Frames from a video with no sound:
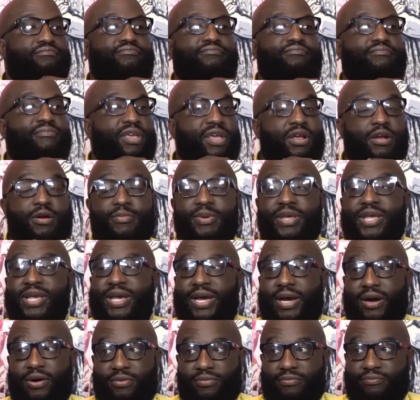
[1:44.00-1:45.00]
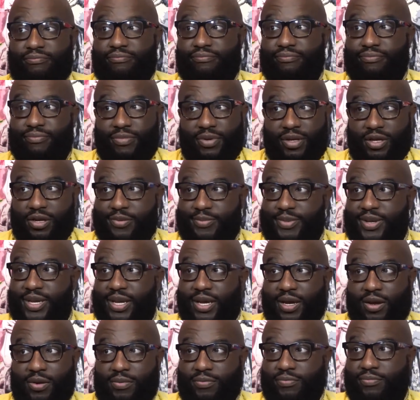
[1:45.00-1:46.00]
Hear me out. Hear me
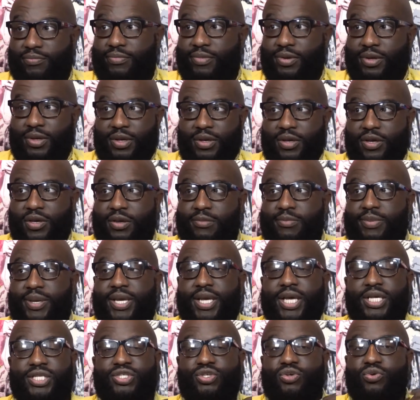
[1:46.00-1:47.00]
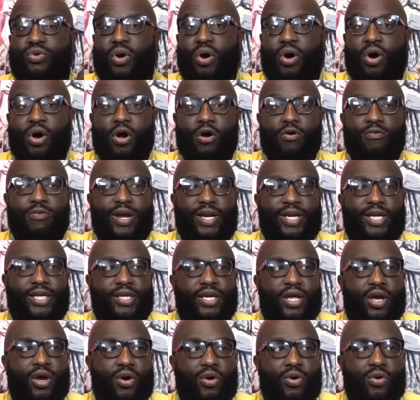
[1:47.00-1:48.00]
out. Because you already
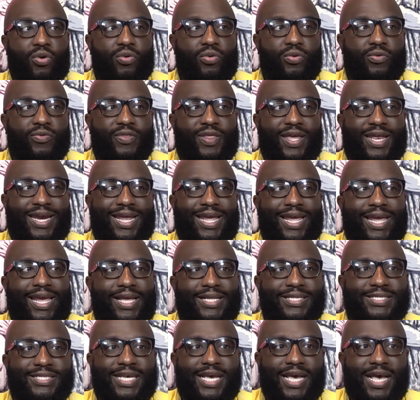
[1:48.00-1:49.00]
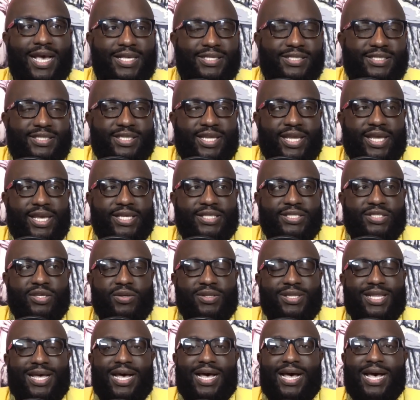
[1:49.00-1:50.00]
know that Anton stands on
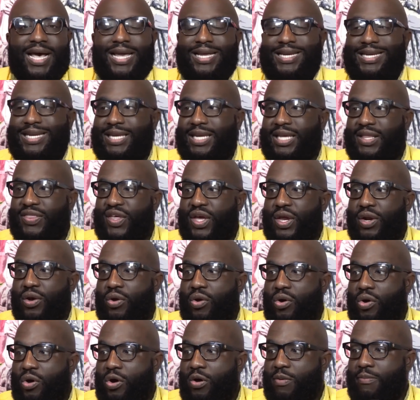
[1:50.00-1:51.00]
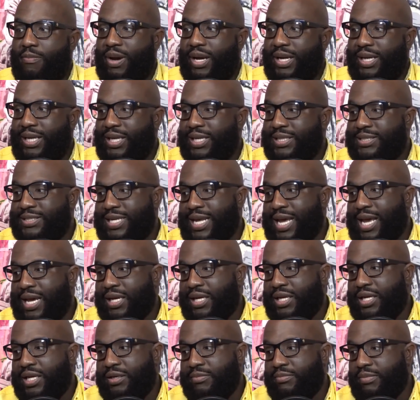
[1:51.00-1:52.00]
the idea that all money is not
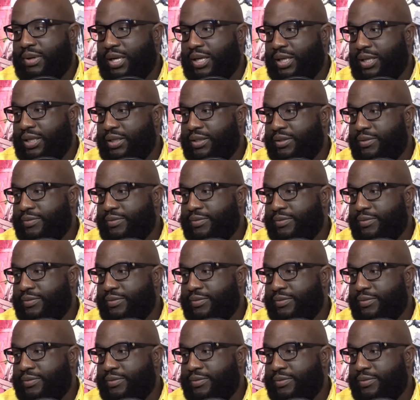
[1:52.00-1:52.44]
good money.